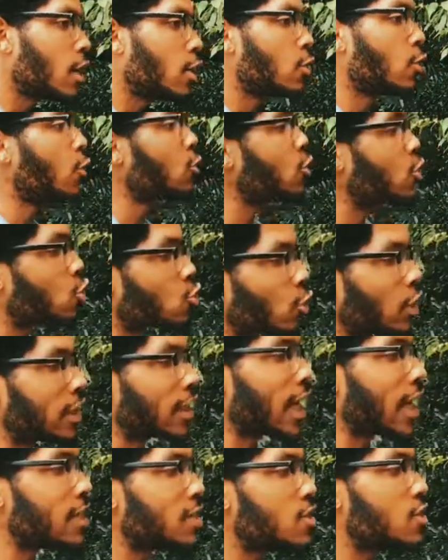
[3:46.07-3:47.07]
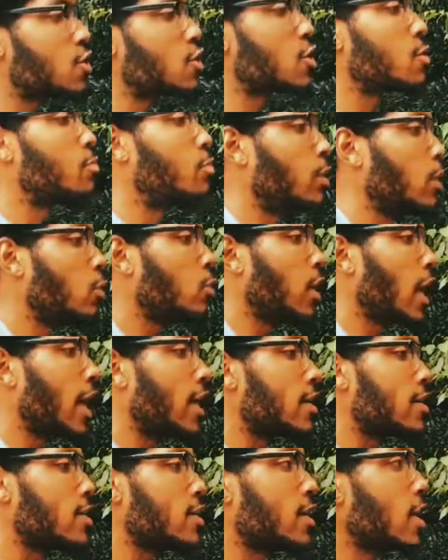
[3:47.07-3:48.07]
No street lights, just blue
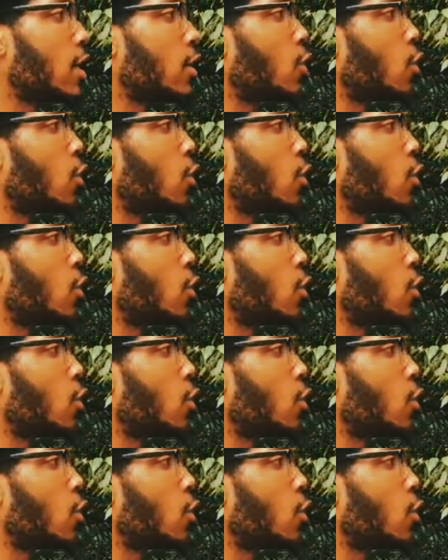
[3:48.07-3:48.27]
lights.